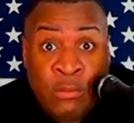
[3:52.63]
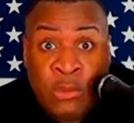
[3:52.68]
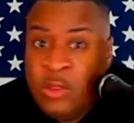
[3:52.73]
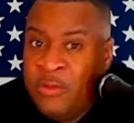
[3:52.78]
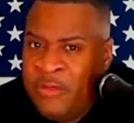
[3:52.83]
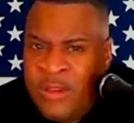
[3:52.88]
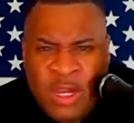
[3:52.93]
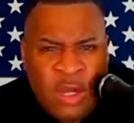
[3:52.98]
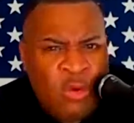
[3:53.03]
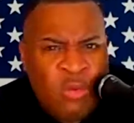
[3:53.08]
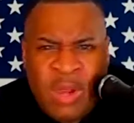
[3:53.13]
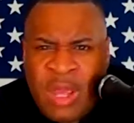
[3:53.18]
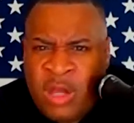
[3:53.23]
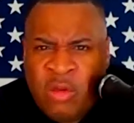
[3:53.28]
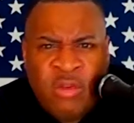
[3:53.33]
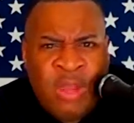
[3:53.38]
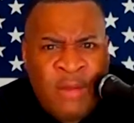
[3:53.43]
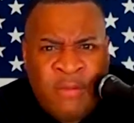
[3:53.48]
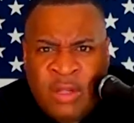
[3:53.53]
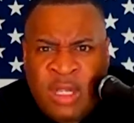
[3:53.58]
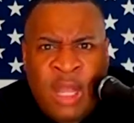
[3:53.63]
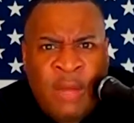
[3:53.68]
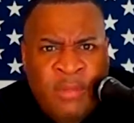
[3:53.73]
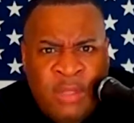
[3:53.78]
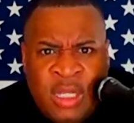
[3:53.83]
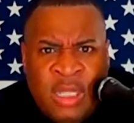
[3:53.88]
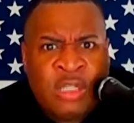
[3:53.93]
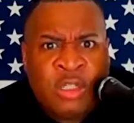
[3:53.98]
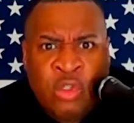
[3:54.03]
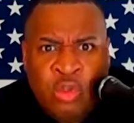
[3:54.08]
Very rarely do you have a
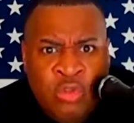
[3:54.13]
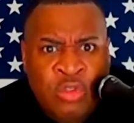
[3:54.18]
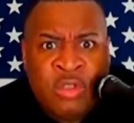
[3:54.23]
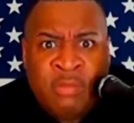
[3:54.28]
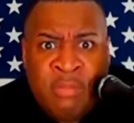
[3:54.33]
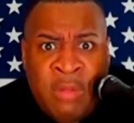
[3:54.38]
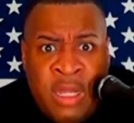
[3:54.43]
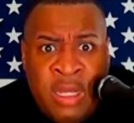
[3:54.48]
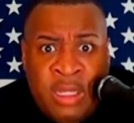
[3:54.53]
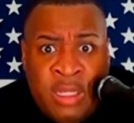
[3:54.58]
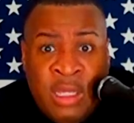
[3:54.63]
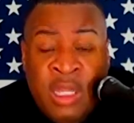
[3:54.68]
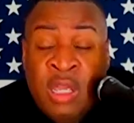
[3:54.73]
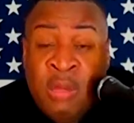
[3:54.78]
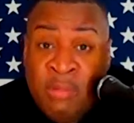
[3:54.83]
company that's losing money,